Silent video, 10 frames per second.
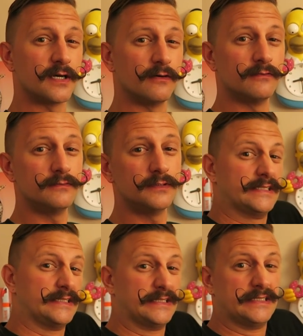so,
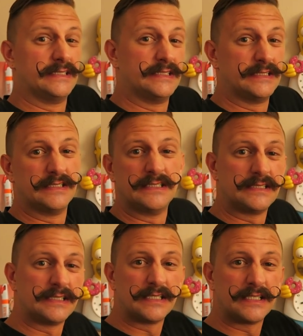
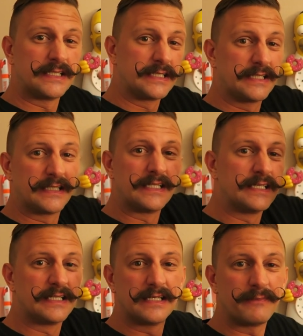
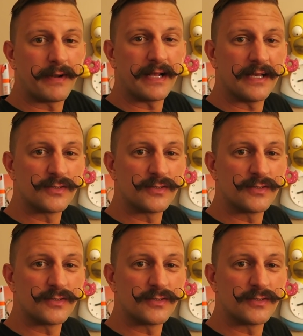uh, but it